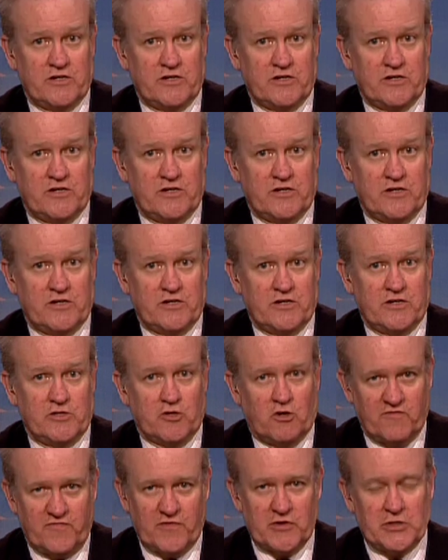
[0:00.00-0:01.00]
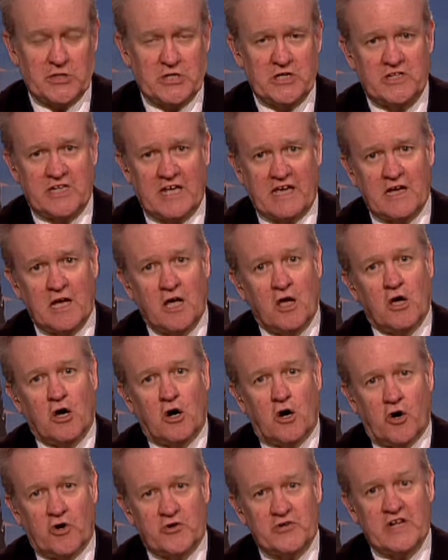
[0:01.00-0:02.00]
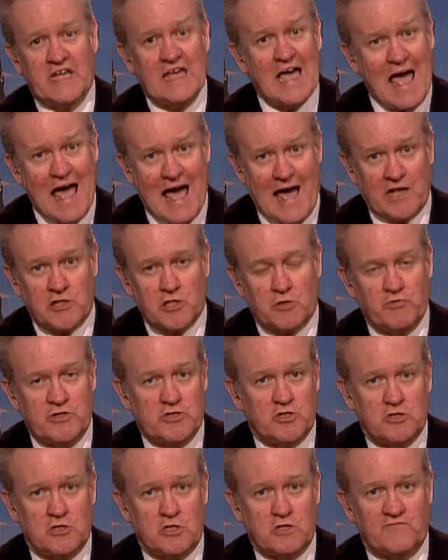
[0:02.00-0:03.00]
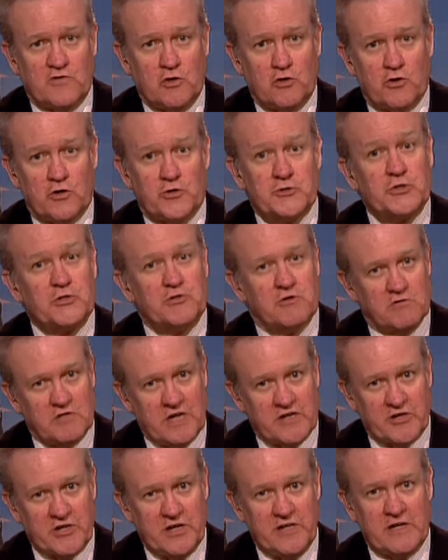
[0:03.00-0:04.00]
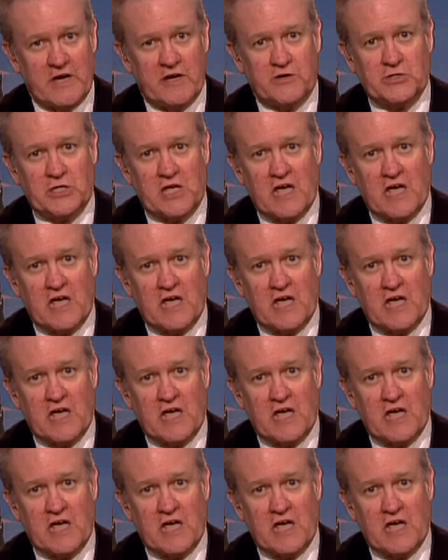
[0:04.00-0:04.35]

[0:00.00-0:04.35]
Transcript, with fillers: heating and office heating on gas, which is, of course, okay, a greenhouse